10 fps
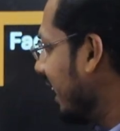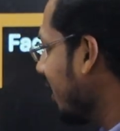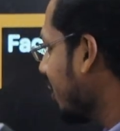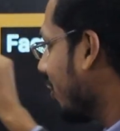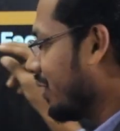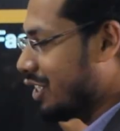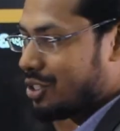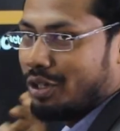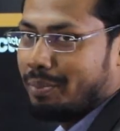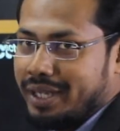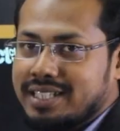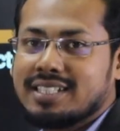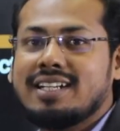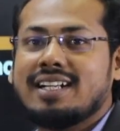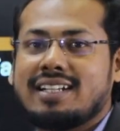each of these
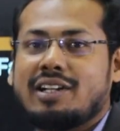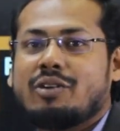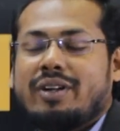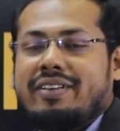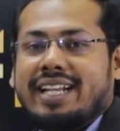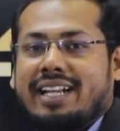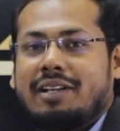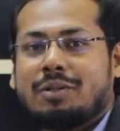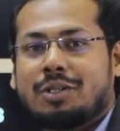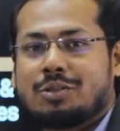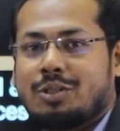topics, then only you can able to